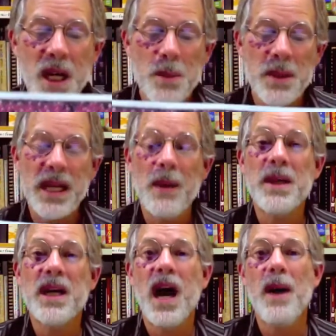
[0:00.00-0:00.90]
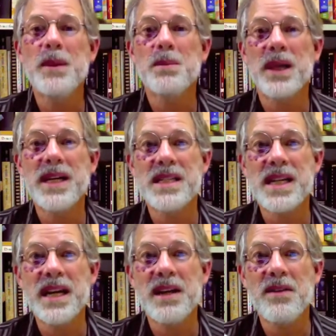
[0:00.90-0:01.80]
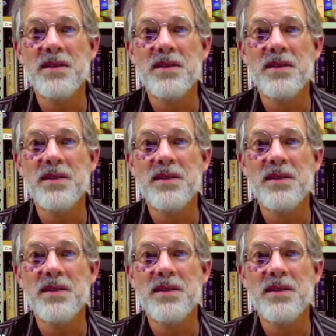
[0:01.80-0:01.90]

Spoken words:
becoming commonplace in